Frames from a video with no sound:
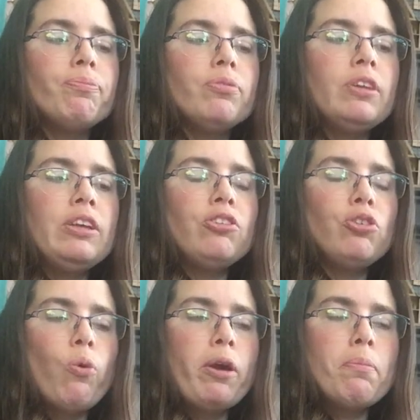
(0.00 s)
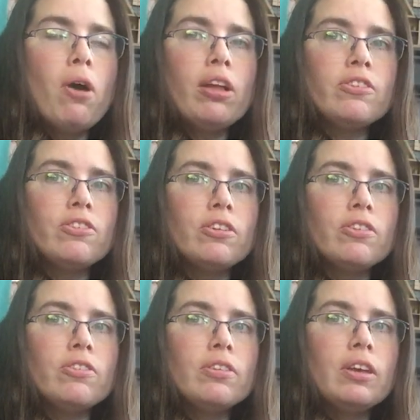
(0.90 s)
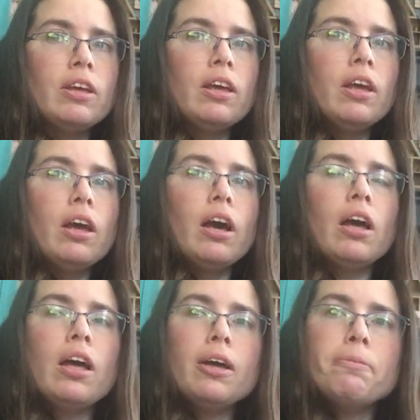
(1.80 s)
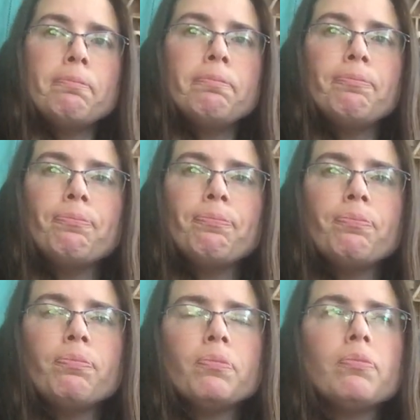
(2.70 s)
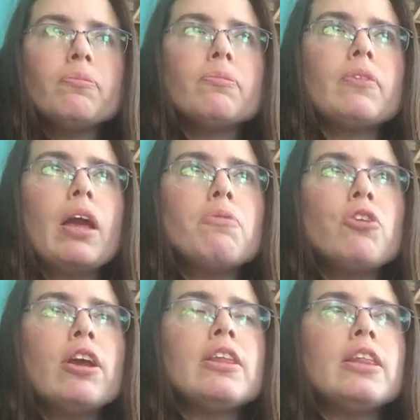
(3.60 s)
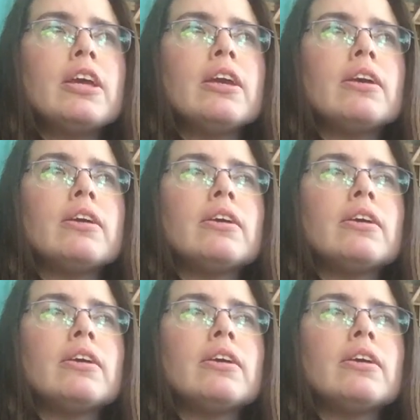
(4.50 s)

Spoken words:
these toy monsters. I'm trying to think.